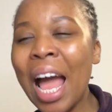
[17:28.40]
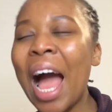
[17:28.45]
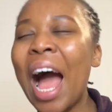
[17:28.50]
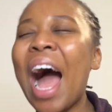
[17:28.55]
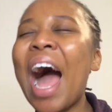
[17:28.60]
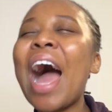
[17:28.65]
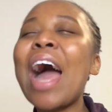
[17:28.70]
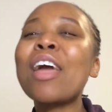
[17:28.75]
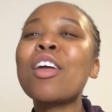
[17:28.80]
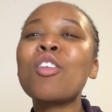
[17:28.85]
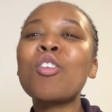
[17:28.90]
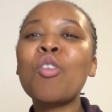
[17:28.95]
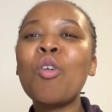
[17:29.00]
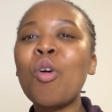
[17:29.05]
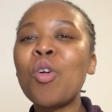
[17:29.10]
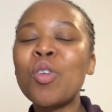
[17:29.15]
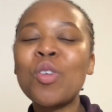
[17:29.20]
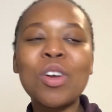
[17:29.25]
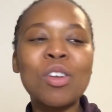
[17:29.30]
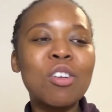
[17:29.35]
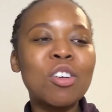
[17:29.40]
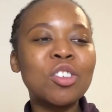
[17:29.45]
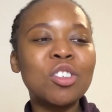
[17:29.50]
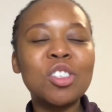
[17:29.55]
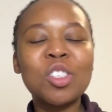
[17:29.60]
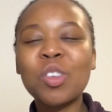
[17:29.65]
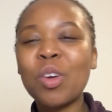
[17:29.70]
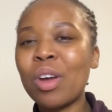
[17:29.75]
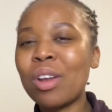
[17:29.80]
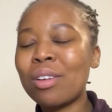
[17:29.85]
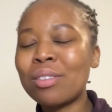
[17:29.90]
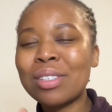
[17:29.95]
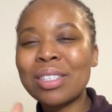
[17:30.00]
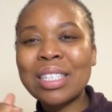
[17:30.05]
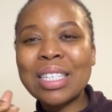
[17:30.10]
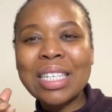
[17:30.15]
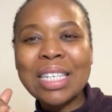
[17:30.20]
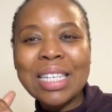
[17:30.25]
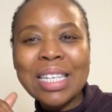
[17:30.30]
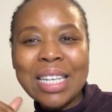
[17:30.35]
I know you're not just going to
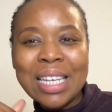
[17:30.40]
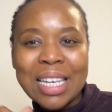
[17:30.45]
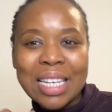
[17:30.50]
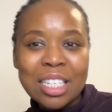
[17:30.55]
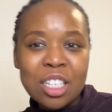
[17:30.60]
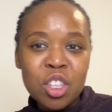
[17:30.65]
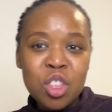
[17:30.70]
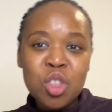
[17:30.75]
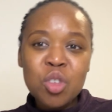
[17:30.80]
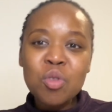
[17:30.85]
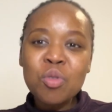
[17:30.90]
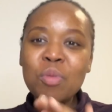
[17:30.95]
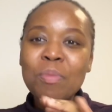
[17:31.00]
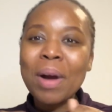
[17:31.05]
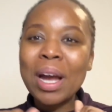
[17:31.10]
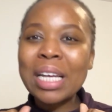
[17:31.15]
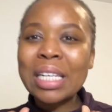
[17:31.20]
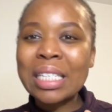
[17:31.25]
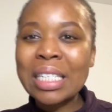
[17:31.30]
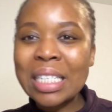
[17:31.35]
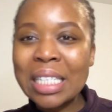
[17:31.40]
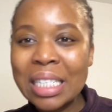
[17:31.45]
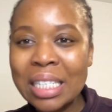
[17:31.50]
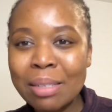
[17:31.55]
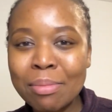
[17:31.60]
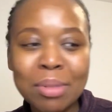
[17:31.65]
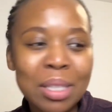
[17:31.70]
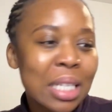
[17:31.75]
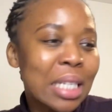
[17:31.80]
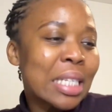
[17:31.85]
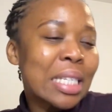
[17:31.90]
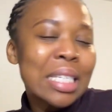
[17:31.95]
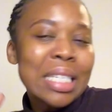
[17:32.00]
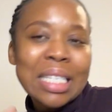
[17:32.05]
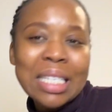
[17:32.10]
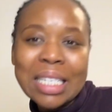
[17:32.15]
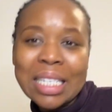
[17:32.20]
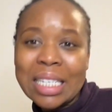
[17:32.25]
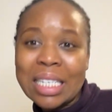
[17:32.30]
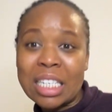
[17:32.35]
slid through my DMs and
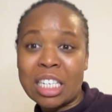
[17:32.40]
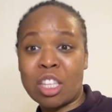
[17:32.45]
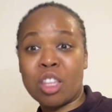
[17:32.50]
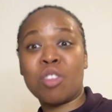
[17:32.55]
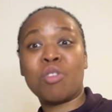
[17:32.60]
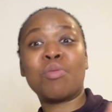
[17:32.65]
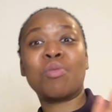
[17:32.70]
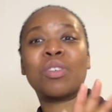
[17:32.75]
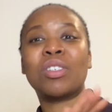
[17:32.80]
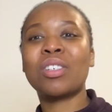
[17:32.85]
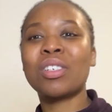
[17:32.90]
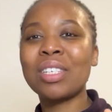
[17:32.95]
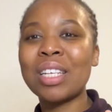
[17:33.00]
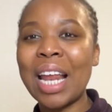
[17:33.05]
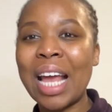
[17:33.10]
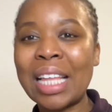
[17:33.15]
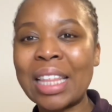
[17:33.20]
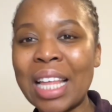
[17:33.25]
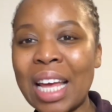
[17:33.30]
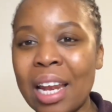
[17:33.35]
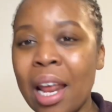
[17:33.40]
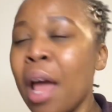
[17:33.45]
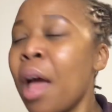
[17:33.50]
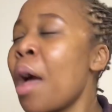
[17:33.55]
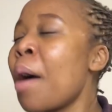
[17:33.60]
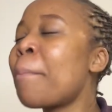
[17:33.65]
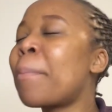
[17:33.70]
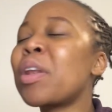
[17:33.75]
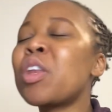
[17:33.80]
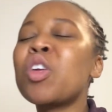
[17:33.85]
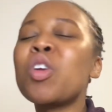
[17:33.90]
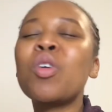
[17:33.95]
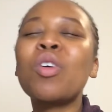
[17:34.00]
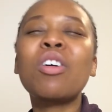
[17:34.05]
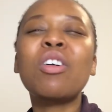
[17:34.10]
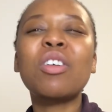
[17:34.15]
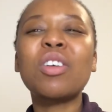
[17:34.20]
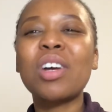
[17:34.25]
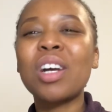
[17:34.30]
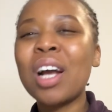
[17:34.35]
slid through just like that, but you're
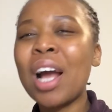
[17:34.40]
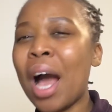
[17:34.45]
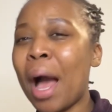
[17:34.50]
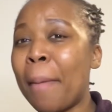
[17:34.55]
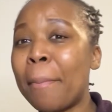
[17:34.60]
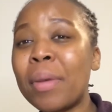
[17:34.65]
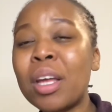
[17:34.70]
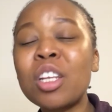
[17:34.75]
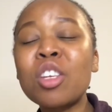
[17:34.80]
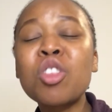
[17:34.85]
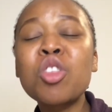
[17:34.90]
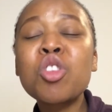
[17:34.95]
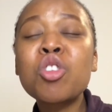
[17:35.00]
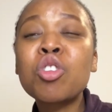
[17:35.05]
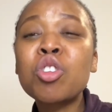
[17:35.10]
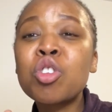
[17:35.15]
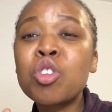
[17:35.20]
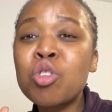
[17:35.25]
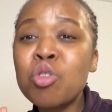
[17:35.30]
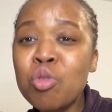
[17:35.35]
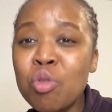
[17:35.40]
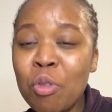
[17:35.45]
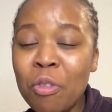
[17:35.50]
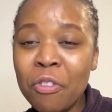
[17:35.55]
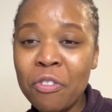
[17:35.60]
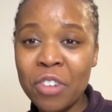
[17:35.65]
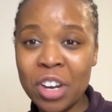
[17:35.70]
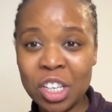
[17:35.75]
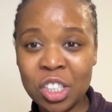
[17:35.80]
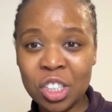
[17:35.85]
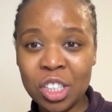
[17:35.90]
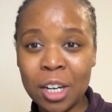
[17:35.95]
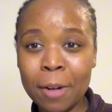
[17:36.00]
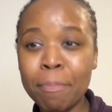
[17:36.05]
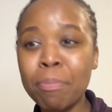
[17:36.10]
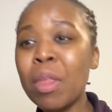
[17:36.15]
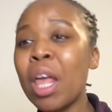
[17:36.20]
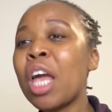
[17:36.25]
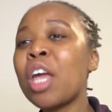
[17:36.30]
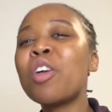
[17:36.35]
going to come in true fashion.
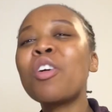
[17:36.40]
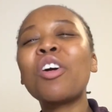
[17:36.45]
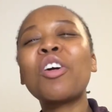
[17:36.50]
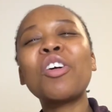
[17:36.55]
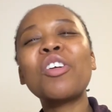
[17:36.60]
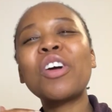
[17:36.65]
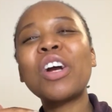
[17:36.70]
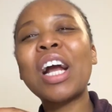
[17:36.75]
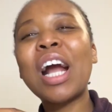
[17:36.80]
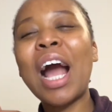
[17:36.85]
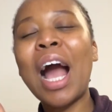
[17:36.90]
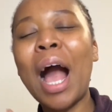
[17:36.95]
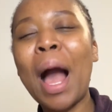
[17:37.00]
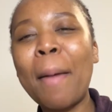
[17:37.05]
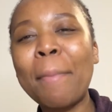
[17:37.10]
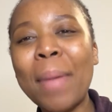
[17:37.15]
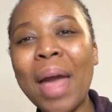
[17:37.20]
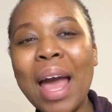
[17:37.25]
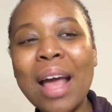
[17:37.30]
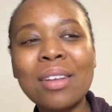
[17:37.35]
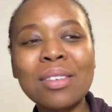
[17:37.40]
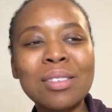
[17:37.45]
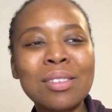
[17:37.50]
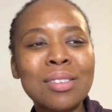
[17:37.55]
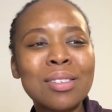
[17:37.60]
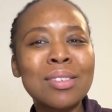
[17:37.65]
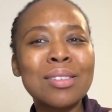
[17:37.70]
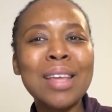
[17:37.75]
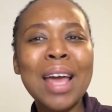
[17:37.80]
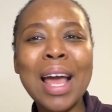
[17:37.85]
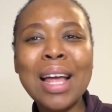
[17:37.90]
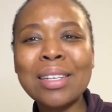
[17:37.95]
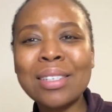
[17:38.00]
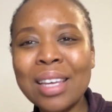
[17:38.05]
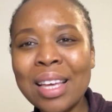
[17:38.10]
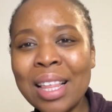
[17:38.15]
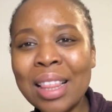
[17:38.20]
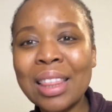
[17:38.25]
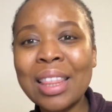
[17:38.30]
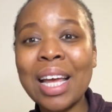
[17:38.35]
You're going to come and stand
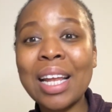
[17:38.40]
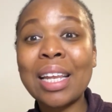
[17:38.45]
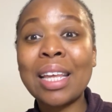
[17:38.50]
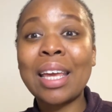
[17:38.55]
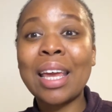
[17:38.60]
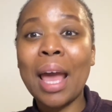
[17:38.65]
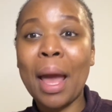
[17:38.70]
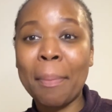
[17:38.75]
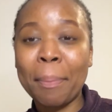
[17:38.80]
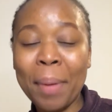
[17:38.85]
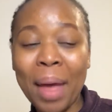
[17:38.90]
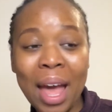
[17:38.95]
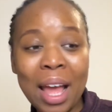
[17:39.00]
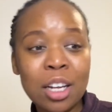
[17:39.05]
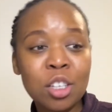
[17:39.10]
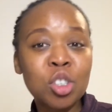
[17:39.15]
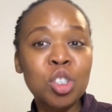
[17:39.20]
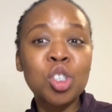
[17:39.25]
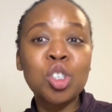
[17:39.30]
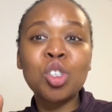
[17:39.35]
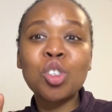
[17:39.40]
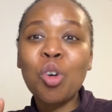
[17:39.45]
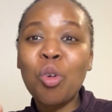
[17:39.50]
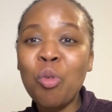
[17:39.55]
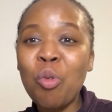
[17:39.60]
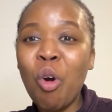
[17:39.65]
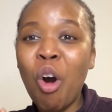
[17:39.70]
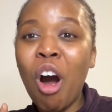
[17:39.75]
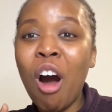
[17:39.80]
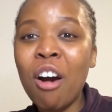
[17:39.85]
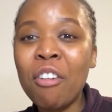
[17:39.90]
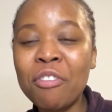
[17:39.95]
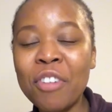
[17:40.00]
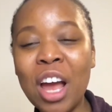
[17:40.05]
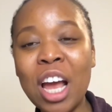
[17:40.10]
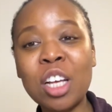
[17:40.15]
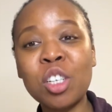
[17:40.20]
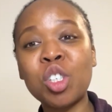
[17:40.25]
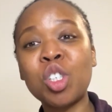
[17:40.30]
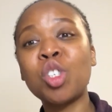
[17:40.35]
in that gap and show off
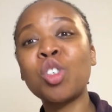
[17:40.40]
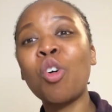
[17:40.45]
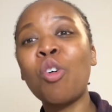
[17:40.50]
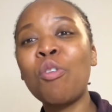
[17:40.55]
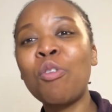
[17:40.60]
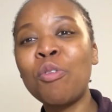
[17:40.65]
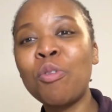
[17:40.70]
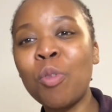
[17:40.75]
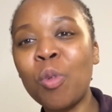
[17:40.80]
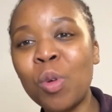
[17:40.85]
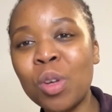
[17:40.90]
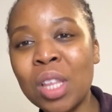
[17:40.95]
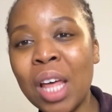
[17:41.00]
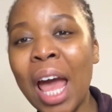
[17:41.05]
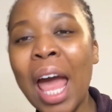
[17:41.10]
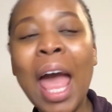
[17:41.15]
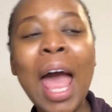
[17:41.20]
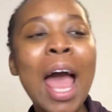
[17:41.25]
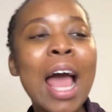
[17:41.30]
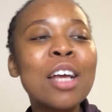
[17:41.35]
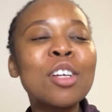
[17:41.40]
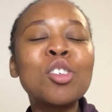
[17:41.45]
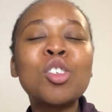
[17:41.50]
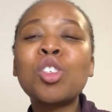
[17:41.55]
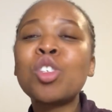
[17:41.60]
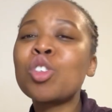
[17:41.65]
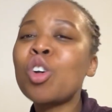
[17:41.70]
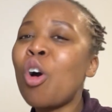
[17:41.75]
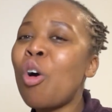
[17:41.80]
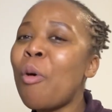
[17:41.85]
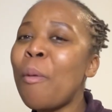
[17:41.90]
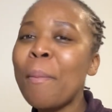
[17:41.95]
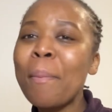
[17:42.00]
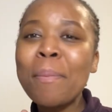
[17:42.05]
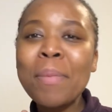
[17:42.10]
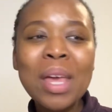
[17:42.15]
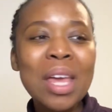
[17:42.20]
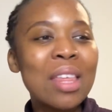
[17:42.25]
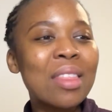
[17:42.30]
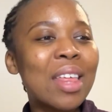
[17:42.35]
and show forth and show
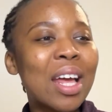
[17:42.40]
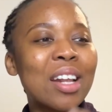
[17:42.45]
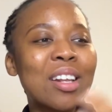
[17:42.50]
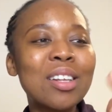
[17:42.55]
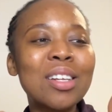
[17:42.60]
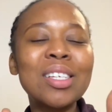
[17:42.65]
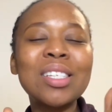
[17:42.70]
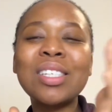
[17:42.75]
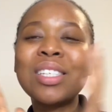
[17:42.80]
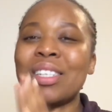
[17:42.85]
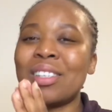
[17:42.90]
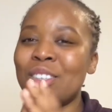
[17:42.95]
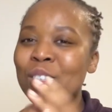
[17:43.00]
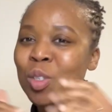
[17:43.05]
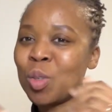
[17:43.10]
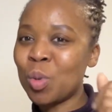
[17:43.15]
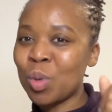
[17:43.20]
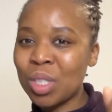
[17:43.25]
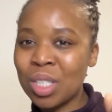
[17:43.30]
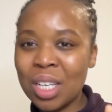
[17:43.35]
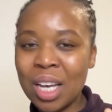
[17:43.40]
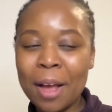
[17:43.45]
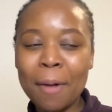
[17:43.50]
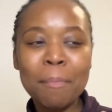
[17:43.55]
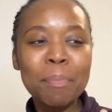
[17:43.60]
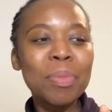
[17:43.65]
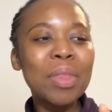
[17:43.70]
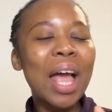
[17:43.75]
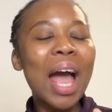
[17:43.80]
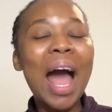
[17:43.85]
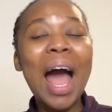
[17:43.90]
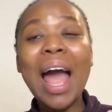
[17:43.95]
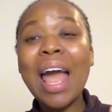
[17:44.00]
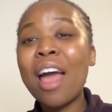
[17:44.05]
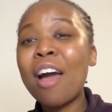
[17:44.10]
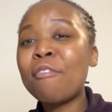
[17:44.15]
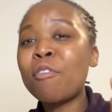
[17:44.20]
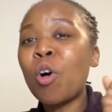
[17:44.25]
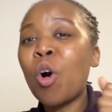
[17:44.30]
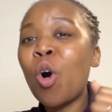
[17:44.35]
me that, listen, daughter, I
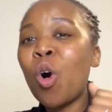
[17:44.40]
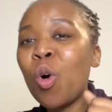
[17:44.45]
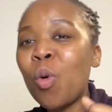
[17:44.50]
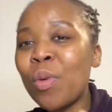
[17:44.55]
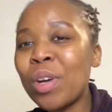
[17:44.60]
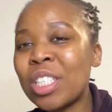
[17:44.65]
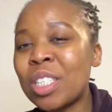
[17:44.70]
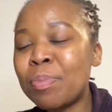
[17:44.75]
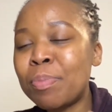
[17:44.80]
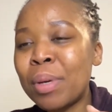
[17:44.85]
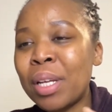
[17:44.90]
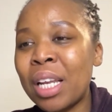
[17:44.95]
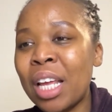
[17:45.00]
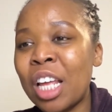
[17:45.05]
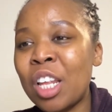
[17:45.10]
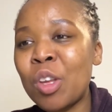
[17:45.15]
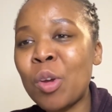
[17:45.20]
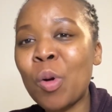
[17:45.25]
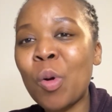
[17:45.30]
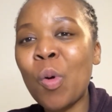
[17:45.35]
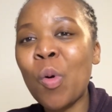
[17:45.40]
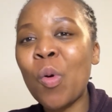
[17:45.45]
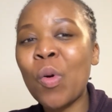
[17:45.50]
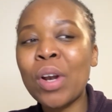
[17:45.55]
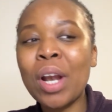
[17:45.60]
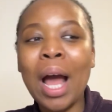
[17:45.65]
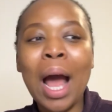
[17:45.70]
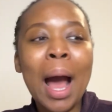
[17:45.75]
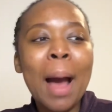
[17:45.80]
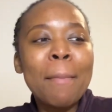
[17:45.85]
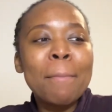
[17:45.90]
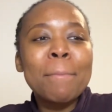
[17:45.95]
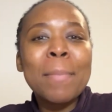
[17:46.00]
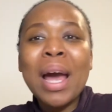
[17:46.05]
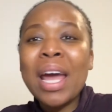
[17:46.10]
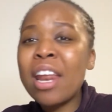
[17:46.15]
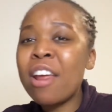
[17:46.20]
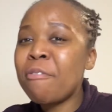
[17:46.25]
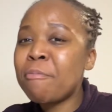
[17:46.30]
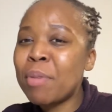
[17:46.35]
have always been in your corner. I
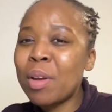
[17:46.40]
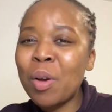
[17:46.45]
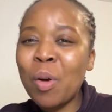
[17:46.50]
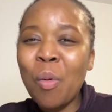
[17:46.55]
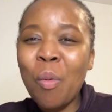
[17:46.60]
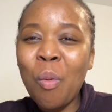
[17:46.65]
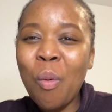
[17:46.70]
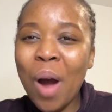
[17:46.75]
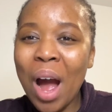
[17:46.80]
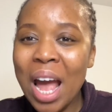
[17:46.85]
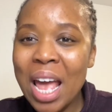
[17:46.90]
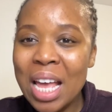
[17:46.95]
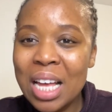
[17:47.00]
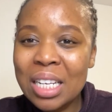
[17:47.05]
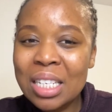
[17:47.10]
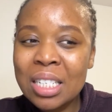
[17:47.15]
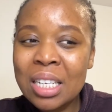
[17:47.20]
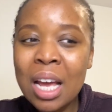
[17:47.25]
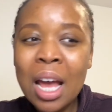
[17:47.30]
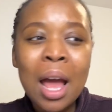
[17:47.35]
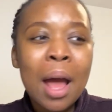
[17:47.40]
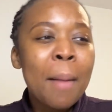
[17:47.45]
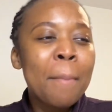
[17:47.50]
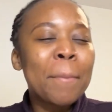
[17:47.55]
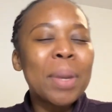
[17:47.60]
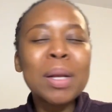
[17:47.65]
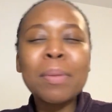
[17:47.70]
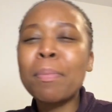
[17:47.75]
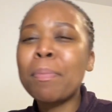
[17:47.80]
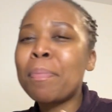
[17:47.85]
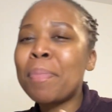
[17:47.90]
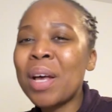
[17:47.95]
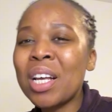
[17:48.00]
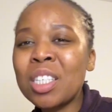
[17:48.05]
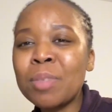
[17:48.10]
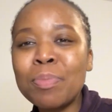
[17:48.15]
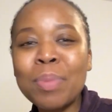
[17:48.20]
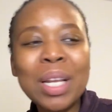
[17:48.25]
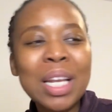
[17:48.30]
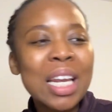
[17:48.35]
might have been quiet, but
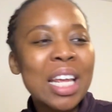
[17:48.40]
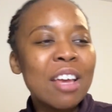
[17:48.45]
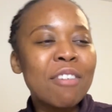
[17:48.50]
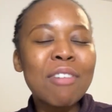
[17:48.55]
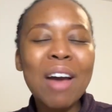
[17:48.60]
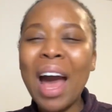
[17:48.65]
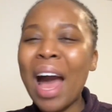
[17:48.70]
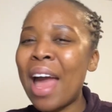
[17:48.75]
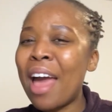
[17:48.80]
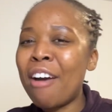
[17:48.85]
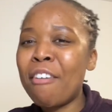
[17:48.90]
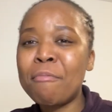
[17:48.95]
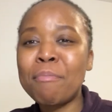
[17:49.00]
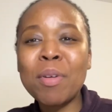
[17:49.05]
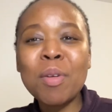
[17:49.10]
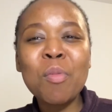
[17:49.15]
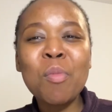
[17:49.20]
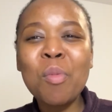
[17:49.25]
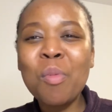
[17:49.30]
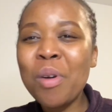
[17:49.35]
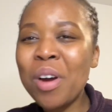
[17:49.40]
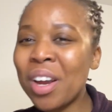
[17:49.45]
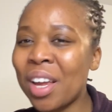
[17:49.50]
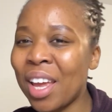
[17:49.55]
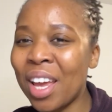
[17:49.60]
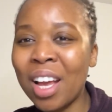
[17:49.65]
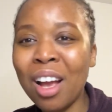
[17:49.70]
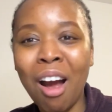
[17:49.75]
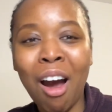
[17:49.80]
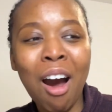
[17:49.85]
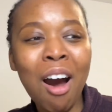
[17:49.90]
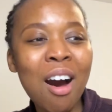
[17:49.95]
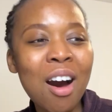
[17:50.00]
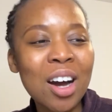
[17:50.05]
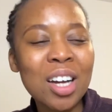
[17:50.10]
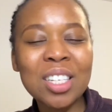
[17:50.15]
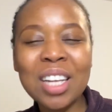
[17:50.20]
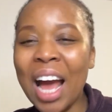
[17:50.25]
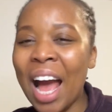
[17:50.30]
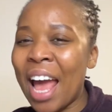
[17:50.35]
best believe I have been working
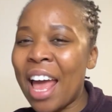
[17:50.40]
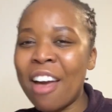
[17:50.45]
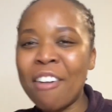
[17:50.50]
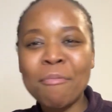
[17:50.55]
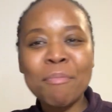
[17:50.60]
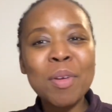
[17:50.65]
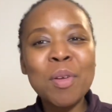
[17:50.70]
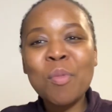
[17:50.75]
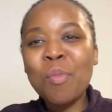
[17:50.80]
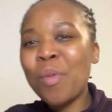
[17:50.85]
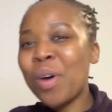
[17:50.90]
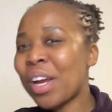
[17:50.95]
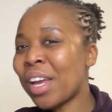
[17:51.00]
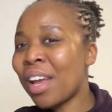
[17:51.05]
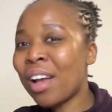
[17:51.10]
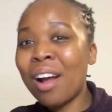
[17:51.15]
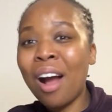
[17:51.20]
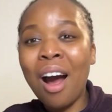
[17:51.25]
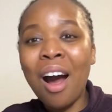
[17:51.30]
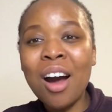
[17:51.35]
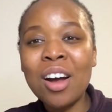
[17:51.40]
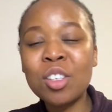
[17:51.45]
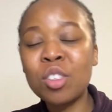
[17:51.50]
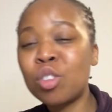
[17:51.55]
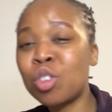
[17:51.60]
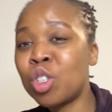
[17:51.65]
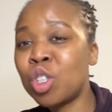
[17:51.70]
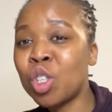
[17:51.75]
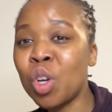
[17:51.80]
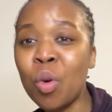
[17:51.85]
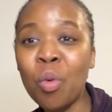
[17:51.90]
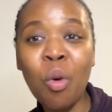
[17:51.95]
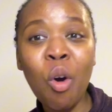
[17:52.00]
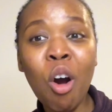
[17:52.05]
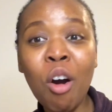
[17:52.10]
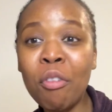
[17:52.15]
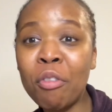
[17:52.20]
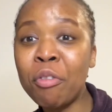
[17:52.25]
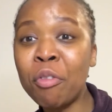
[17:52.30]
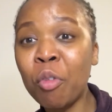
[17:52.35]
hard. I have been working hard to show
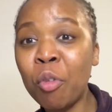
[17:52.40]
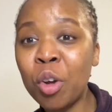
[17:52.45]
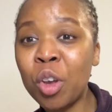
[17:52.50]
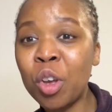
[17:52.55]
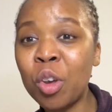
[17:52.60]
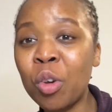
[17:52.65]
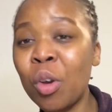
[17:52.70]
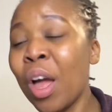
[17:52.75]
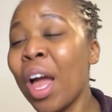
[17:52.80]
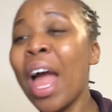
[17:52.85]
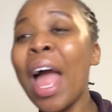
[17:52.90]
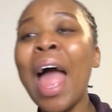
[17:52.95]
off for you.